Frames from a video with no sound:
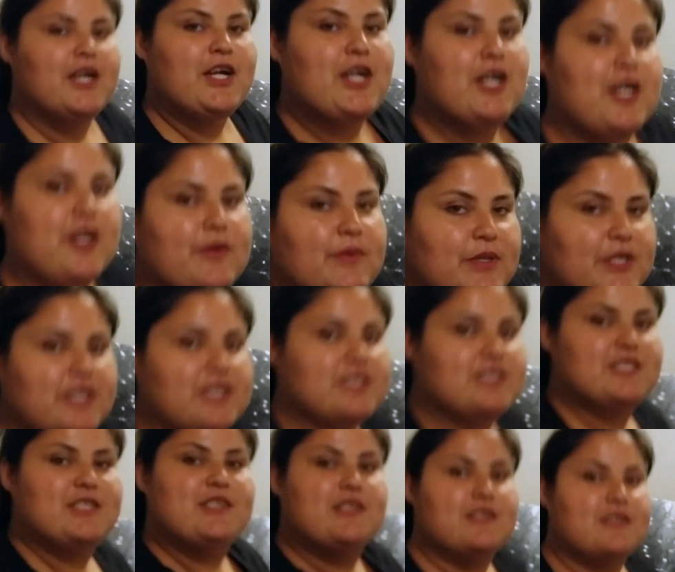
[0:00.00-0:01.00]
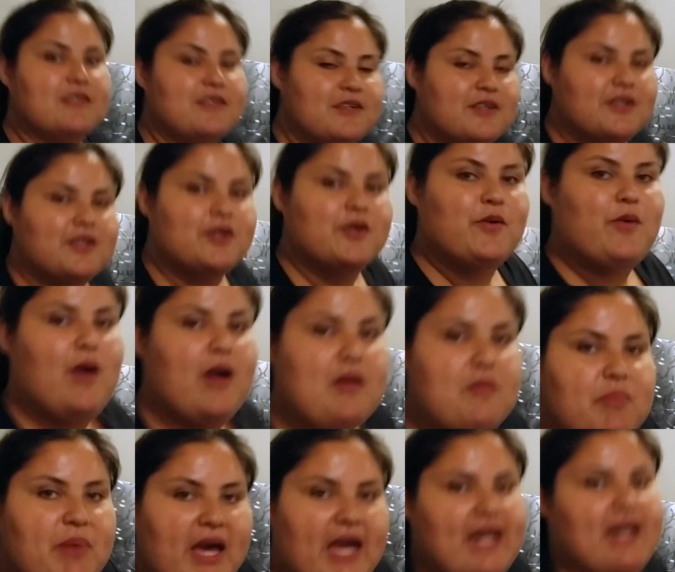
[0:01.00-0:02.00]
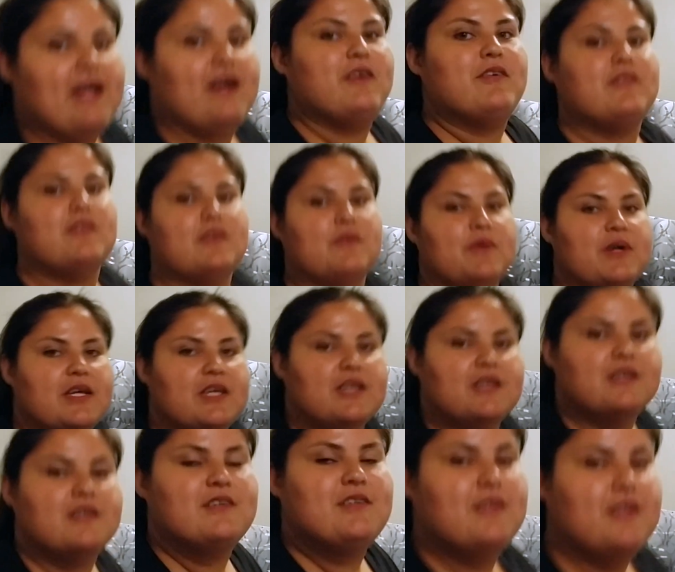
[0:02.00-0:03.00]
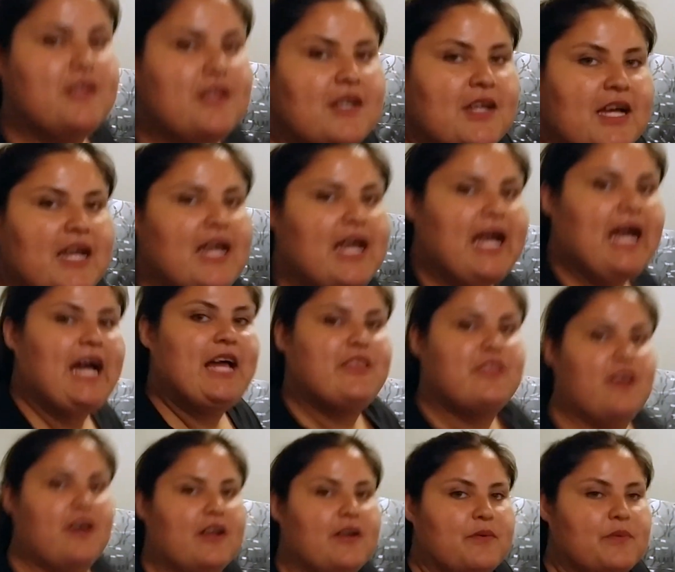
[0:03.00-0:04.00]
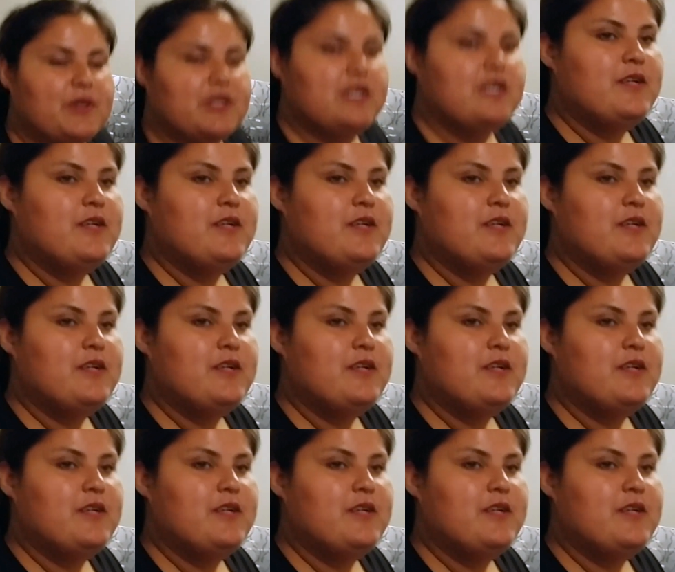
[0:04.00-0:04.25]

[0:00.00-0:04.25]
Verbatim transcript: career didn't quite pan out the way I thought it would.